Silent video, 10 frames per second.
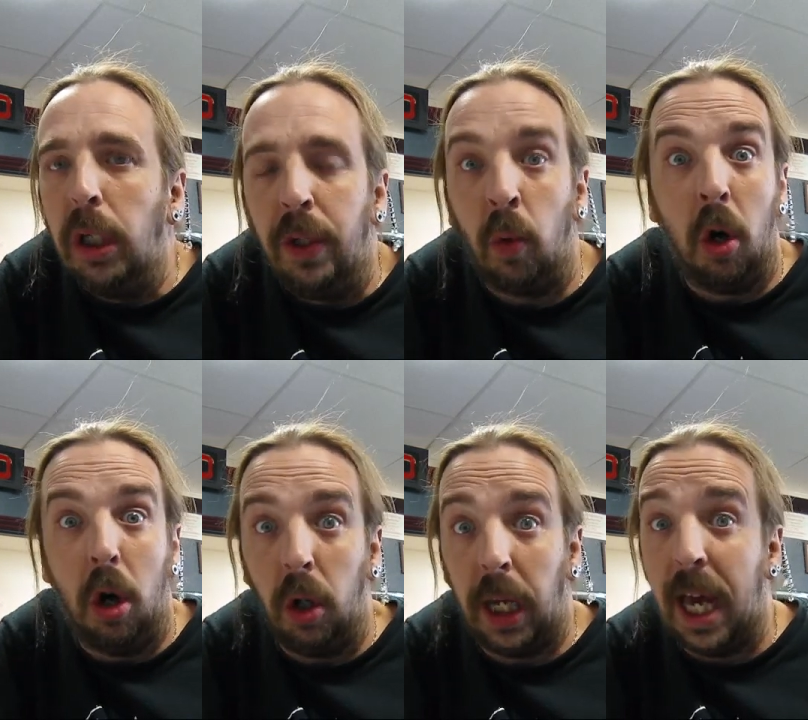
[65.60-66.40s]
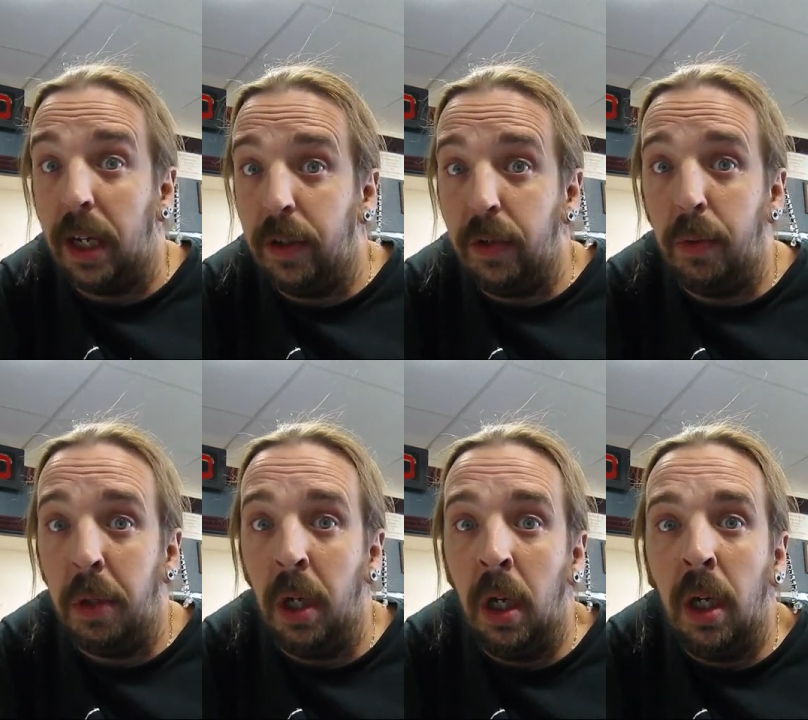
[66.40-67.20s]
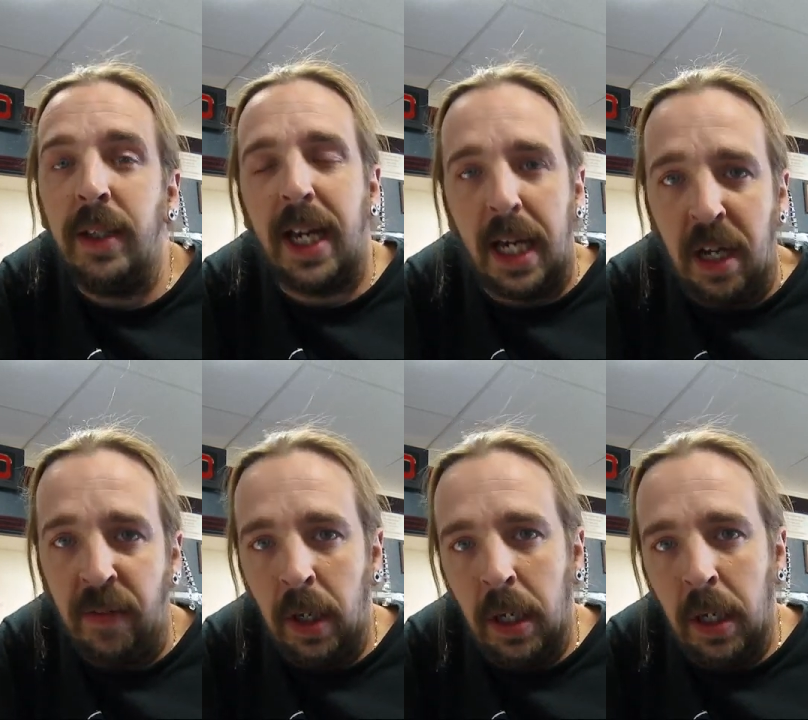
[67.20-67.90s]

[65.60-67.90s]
wrong attitude to have.